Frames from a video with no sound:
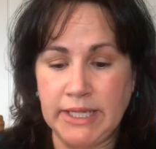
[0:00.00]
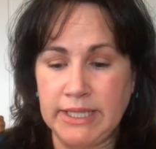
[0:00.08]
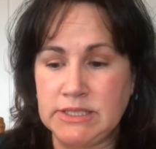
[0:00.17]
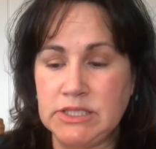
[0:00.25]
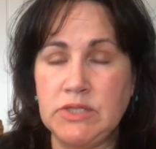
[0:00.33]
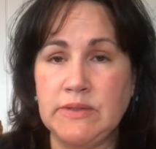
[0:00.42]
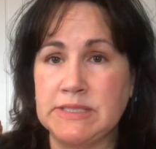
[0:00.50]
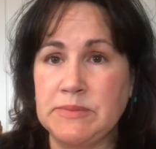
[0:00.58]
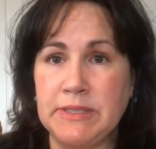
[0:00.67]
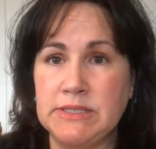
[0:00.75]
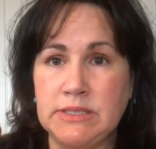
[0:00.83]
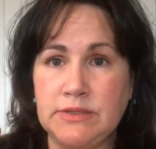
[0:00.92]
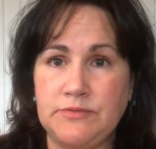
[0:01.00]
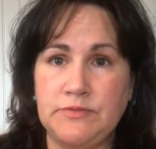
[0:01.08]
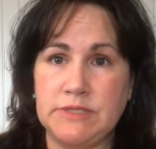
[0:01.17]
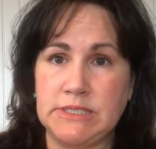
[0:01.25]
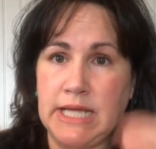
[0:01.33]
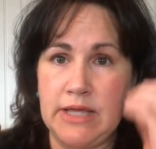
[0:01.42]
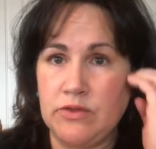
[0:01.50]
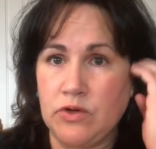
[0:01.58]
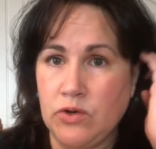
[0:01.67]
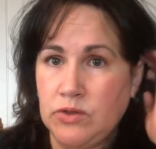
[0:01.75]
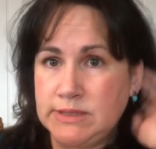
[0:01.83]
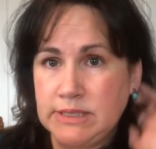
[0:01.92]
It's too expensive to take the
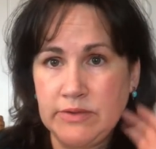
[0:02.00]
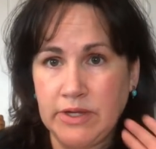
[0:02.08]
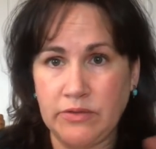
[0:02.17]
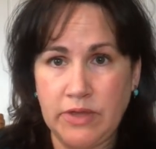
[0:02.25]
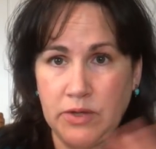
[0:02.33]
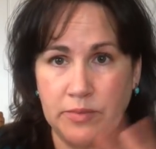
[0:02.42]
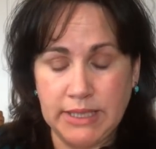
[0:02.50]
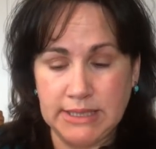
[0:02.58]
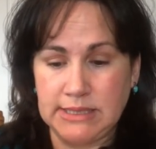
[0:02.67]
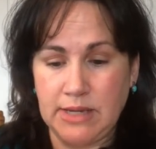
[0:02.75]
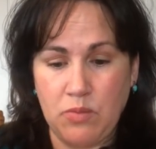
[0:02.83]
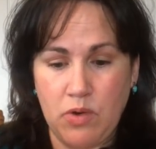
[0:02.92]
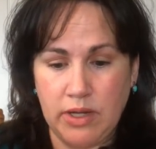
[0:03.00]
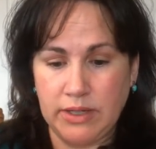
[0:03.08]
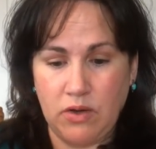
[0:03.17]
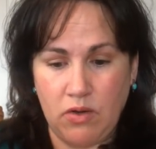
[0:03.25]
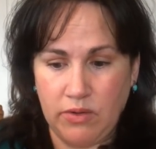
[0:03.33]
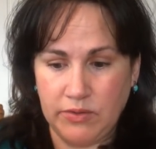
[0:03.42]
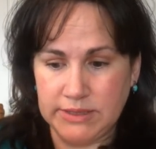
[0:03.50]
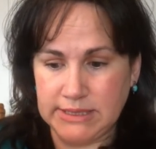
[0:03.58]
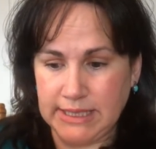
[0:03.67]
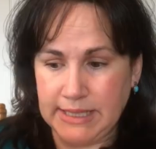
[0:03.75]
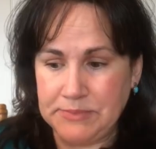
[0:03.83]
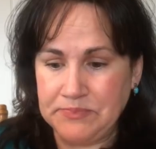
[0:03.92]
girls in there, though, because they want all the
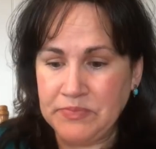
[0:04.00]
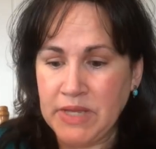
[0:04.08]
tea.